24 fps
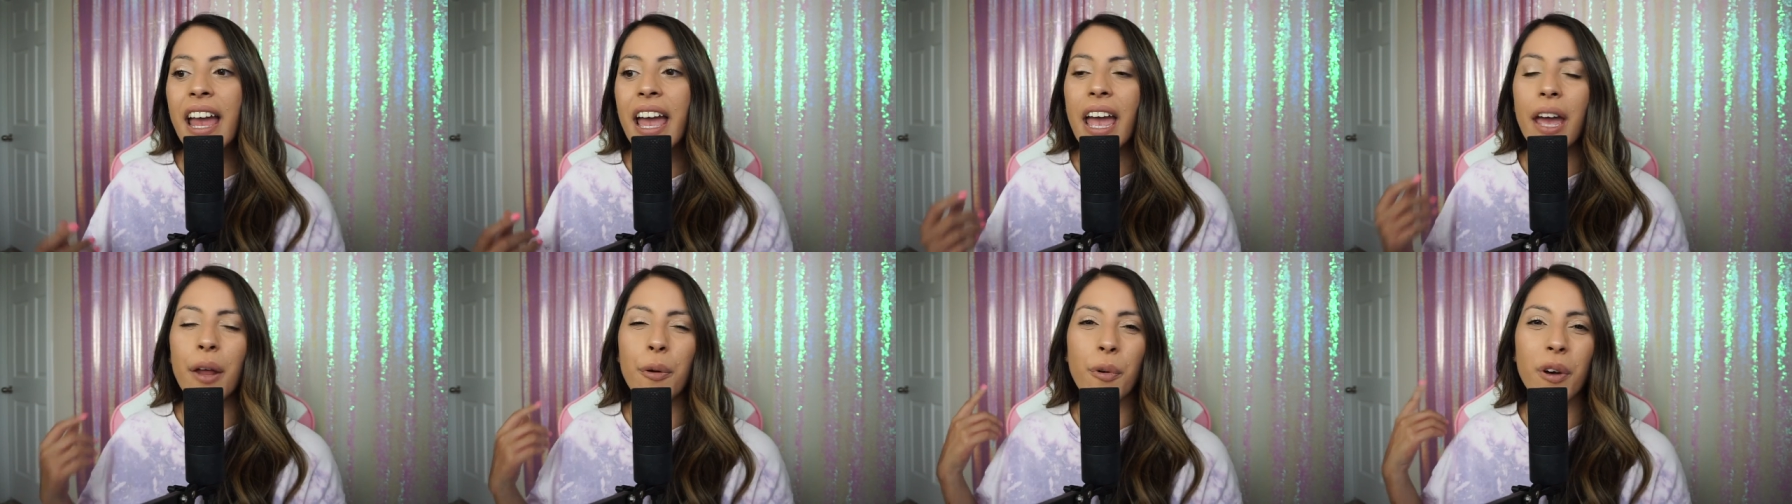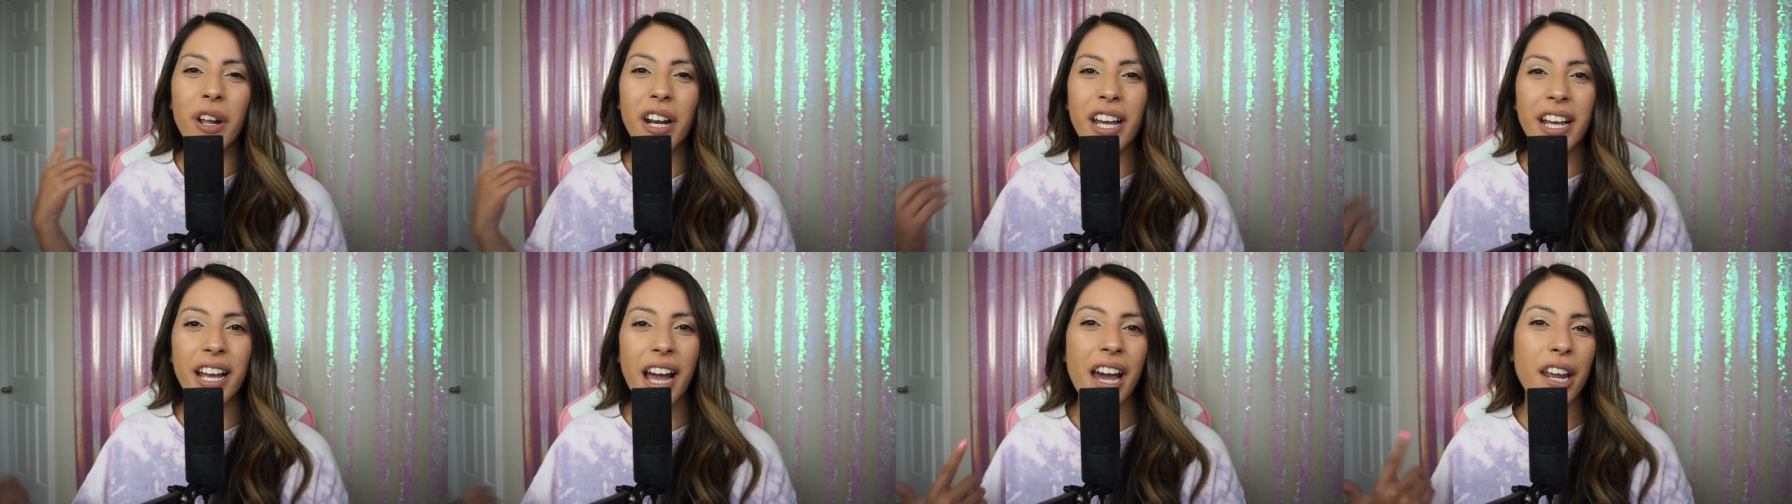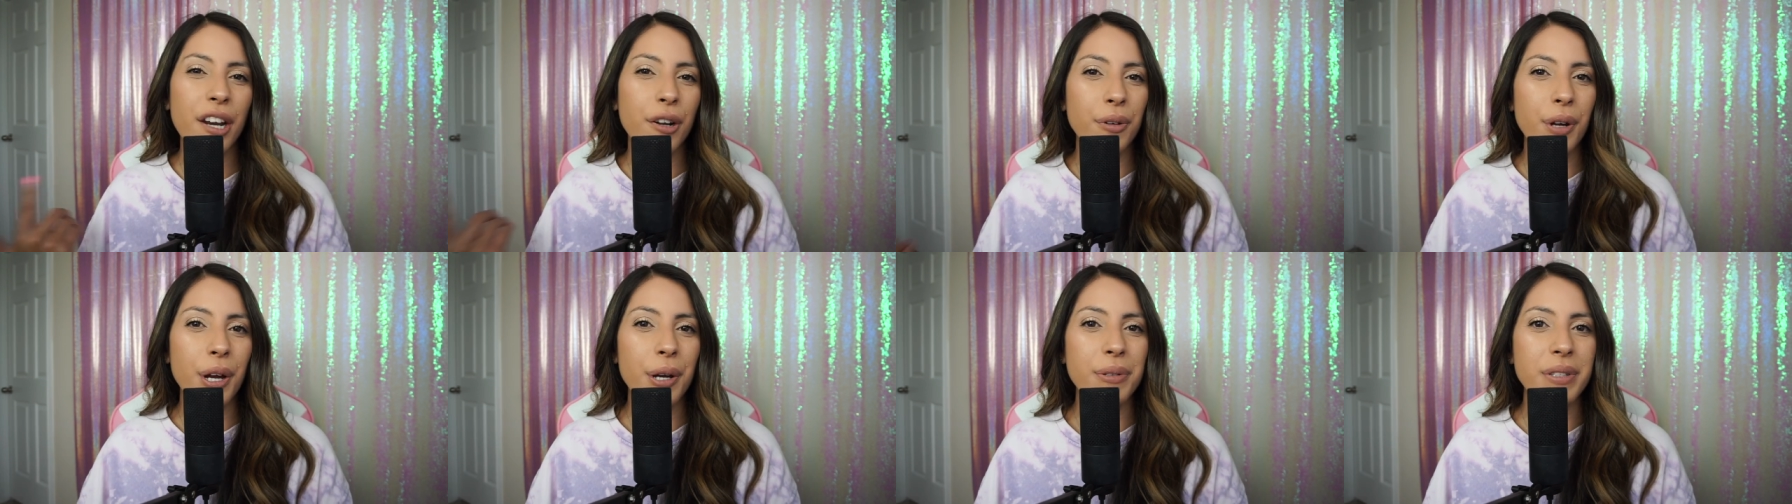and what I kind
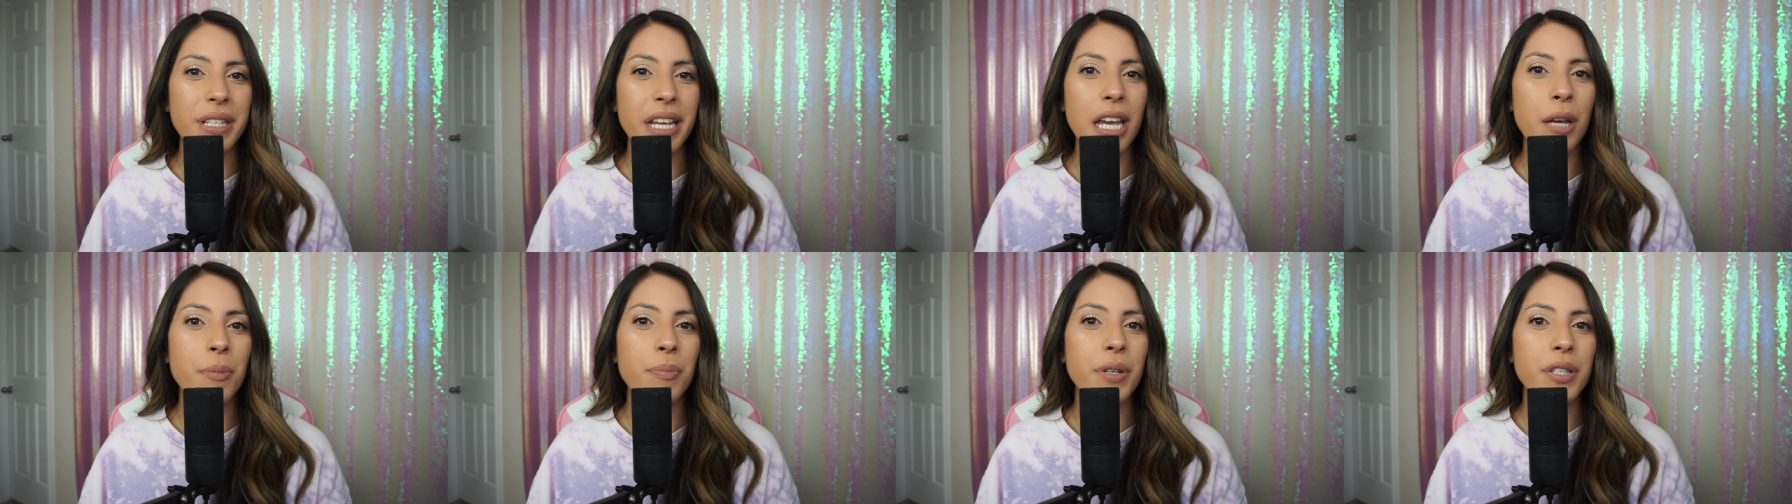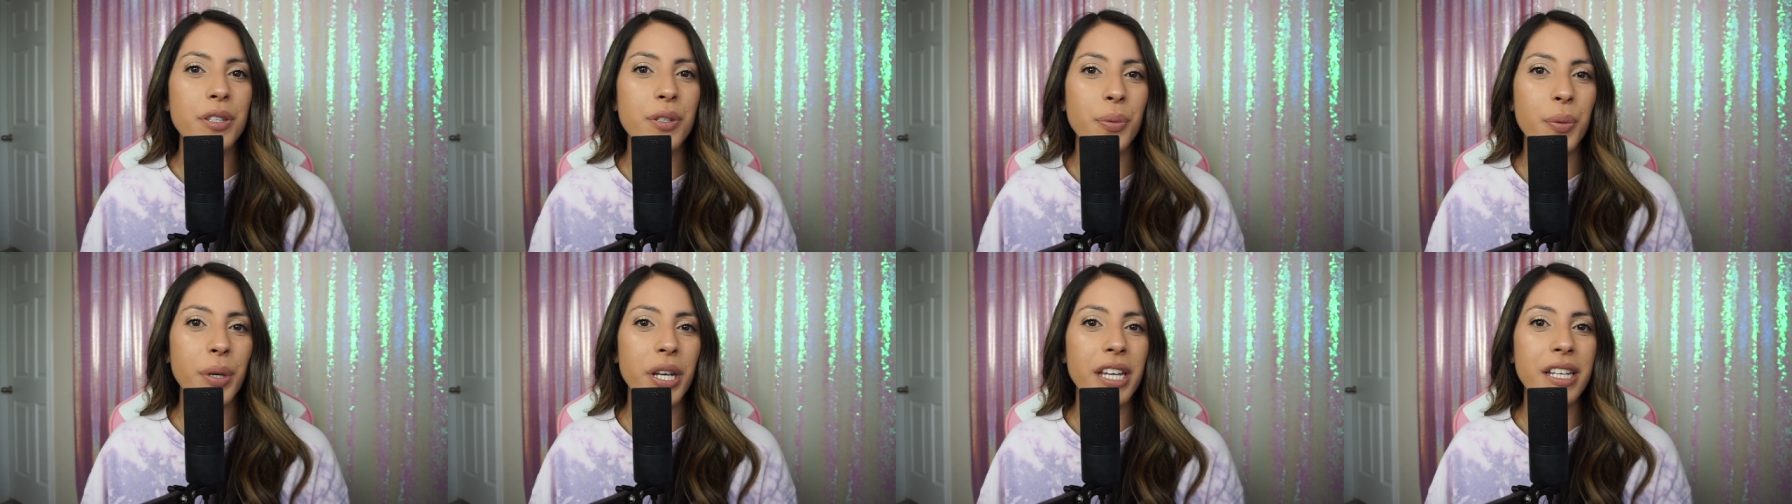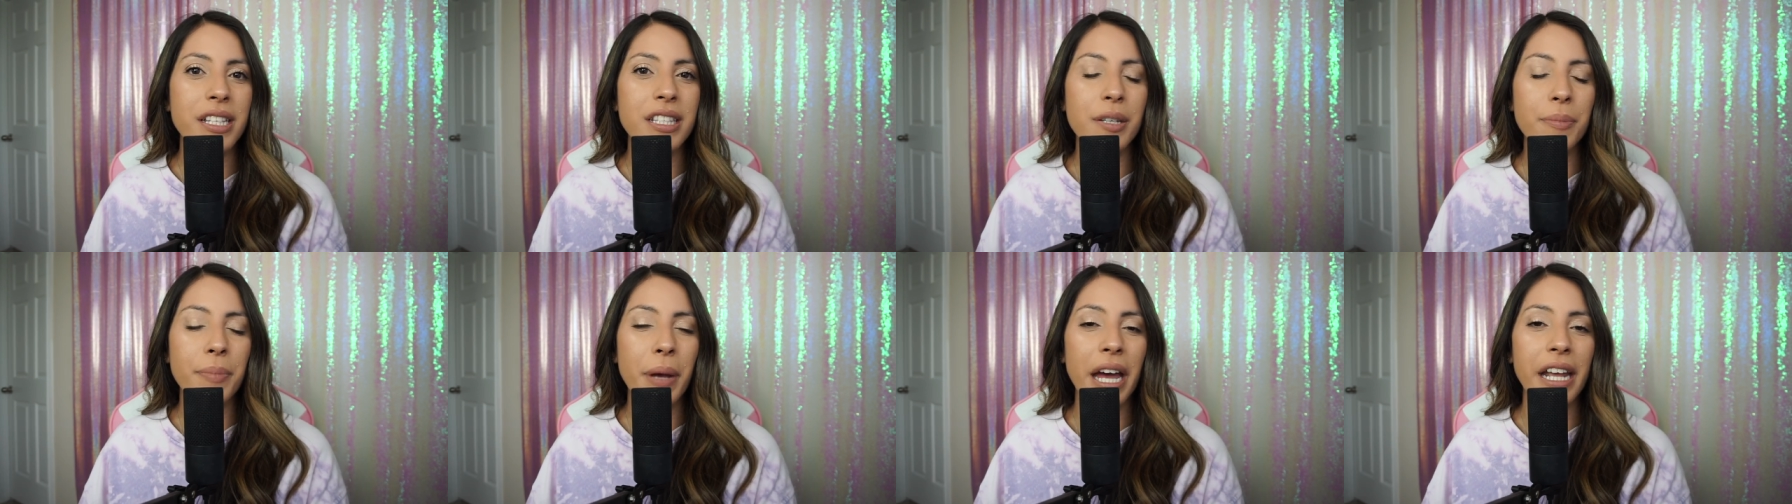of rotate
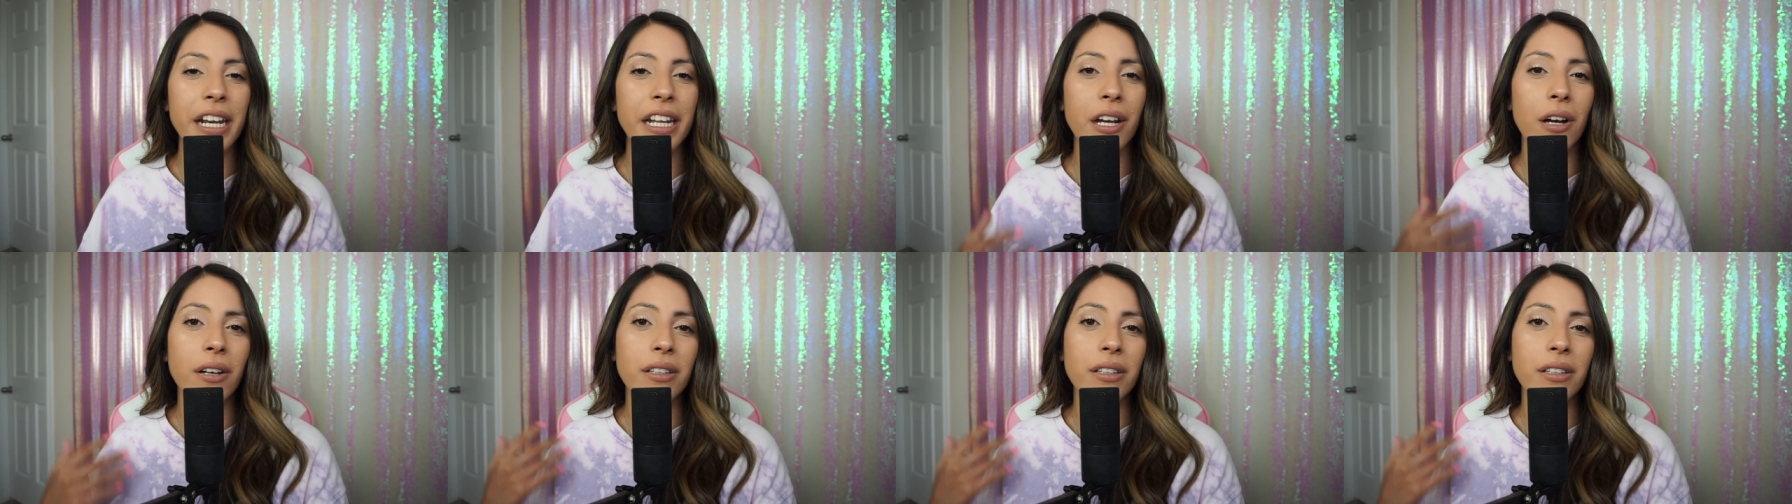between depending